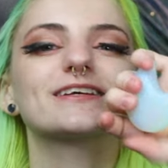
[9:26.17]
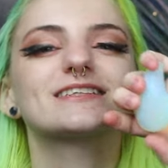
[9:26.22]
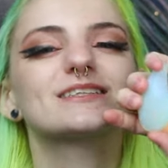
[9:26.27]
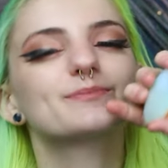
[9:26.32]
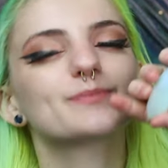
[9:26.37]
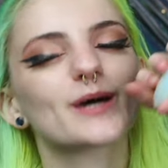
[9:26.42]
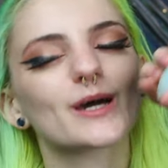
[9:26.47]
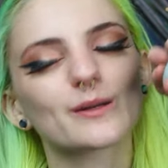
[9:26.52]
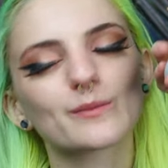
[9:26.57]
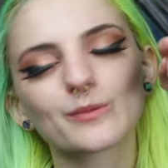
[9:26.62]
This
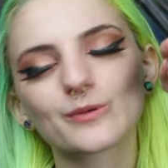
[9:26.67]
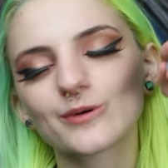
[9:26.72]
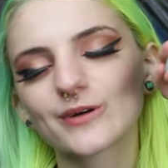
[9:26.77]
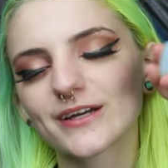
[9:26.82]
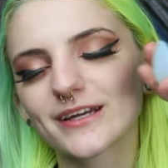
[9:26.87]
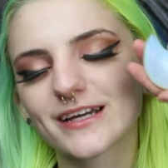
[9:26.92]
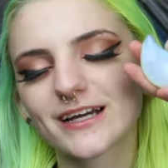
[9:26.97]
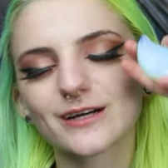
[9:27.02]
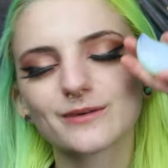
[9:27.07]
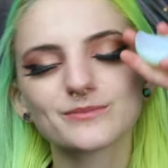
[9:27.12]
bad
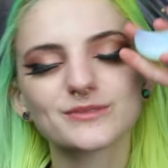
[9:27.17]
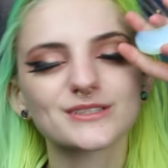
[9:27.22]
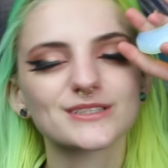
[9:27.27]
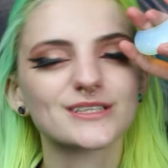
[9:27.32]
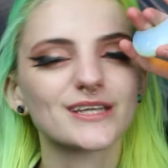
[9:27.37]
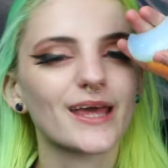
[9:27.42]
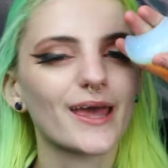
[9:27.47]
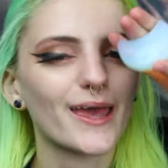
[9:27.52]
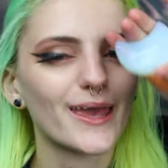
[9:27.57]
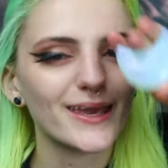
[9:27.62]
boy comes
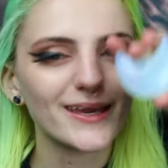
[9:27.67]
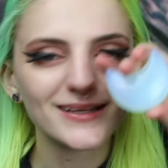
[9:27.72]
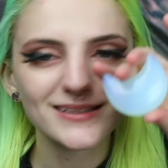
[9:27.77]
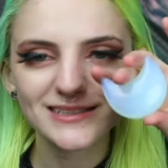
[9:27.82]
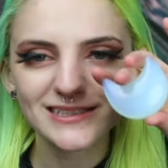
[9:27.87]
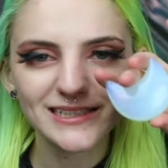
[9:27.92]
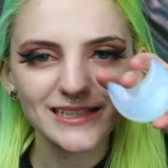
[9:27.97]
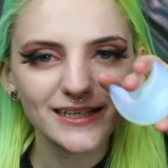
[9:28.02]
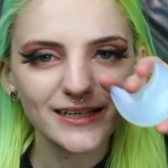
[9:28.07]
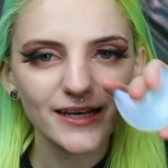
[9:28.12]
in
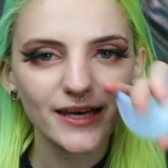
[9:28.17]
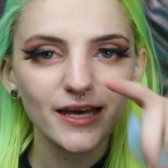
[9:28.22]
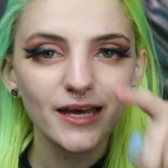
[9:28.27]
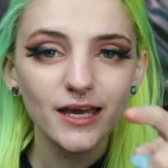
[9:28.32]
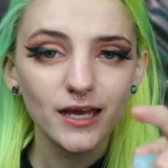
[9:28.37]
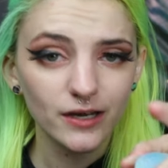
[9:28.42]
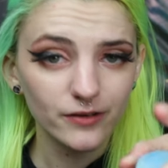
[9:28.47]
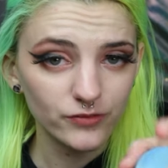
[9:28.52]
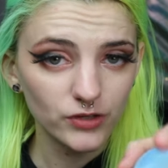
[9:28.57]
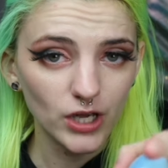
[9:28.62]
handy.
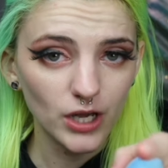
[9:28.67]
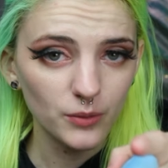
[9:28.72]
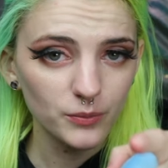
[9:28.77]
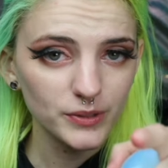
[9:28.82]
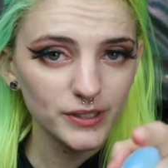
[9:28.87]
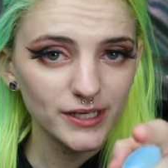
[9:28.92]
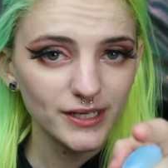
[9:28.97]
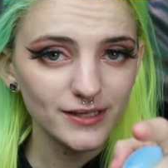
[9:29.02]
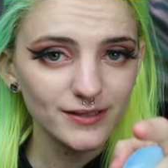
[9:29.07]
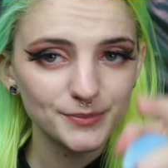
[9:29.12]
Have you got
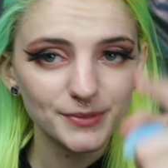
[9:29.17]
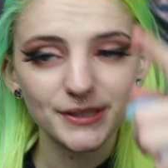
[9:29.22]
one yet?